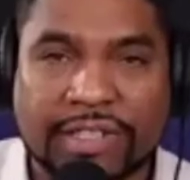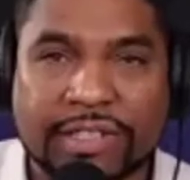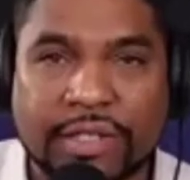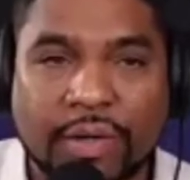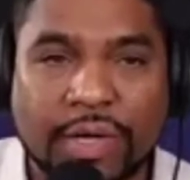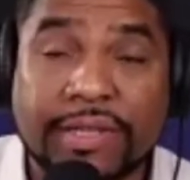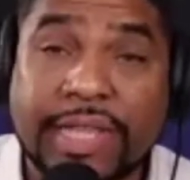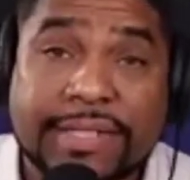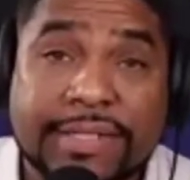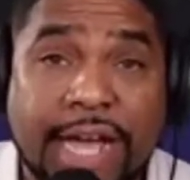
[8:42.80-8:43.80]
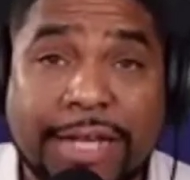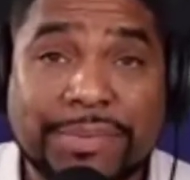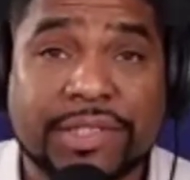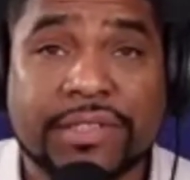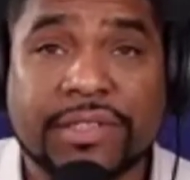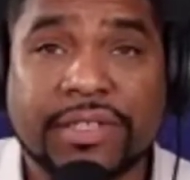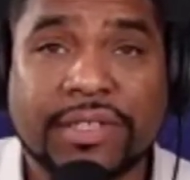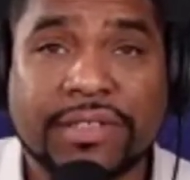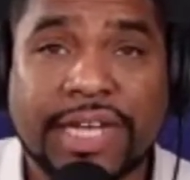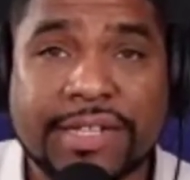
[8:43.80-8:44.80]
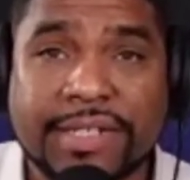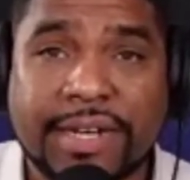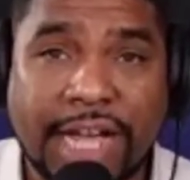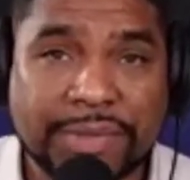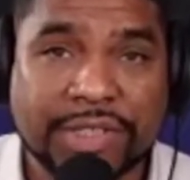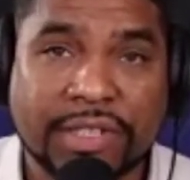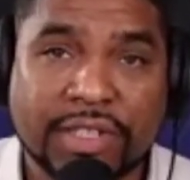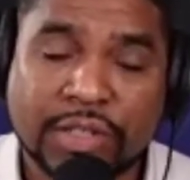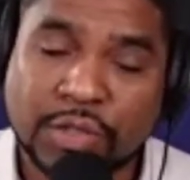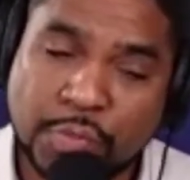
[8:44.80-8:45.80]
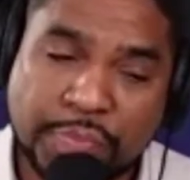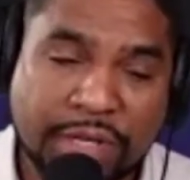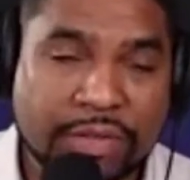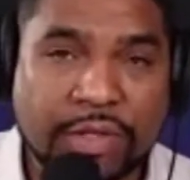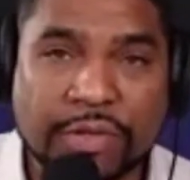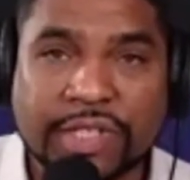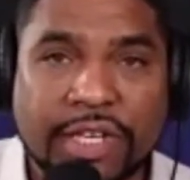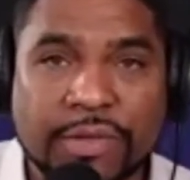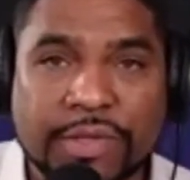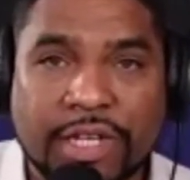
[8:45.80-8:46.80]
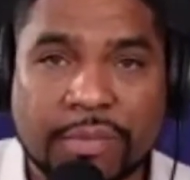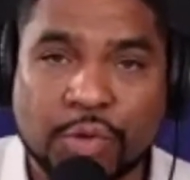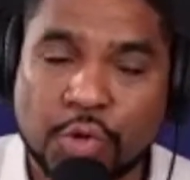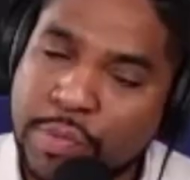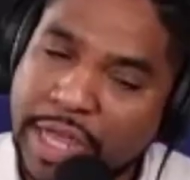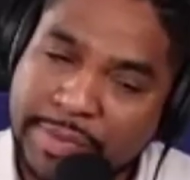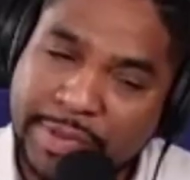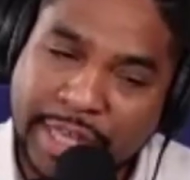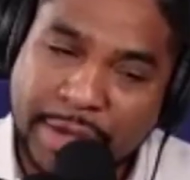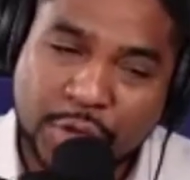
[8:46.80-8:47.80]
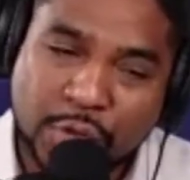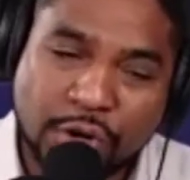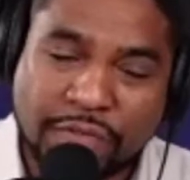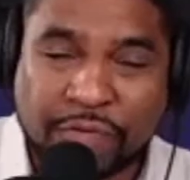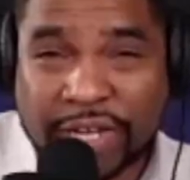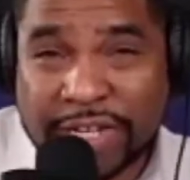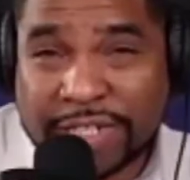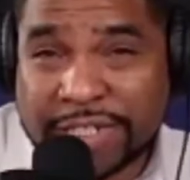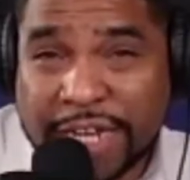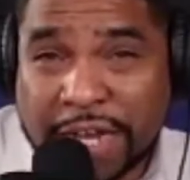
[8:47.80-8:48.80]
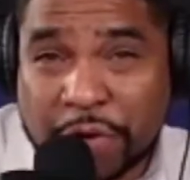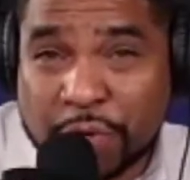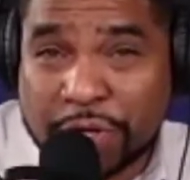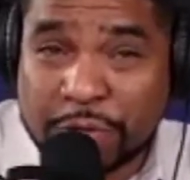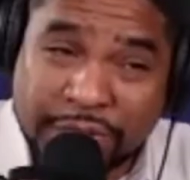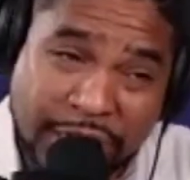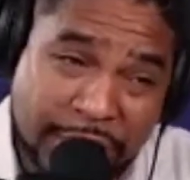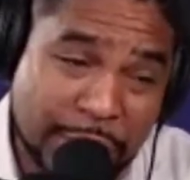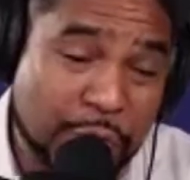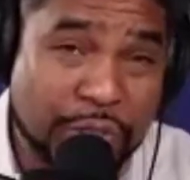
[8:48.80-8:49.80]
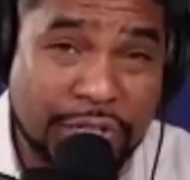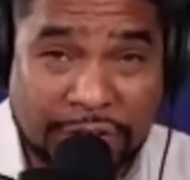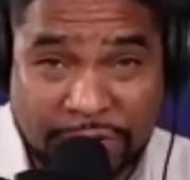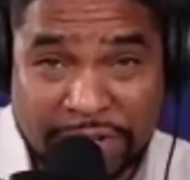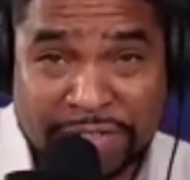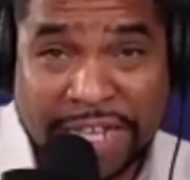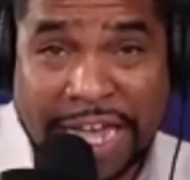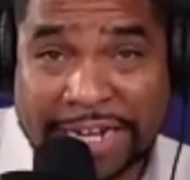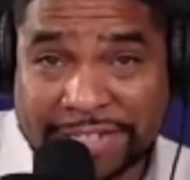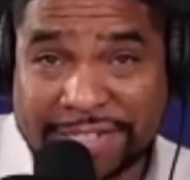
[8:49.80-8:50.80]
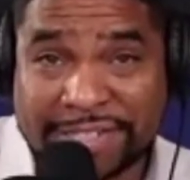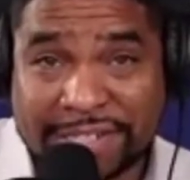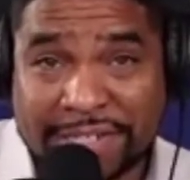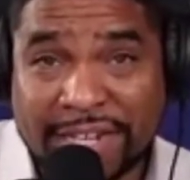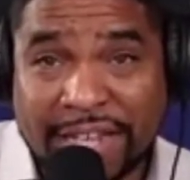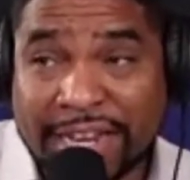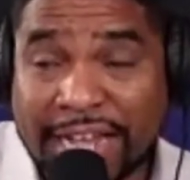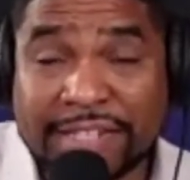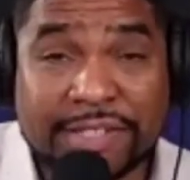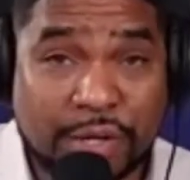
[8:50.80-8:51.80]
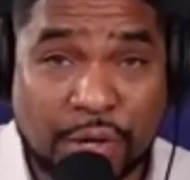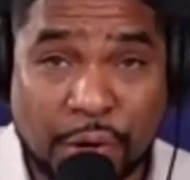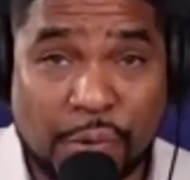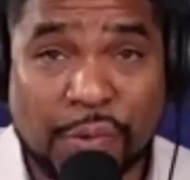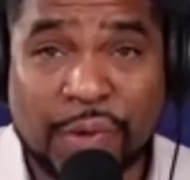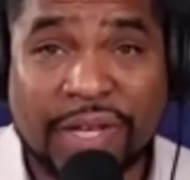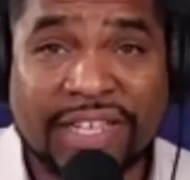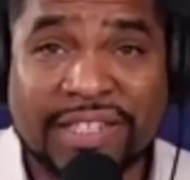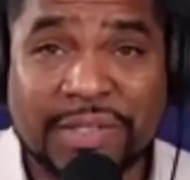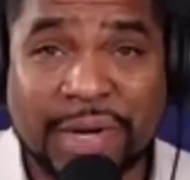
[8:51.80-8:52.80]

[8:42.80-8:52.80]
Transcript: this to know that that's an option. That is an option. You build those skills up. You may be able to work for NGA or one of those other 3-letter agencies. That's the goal. So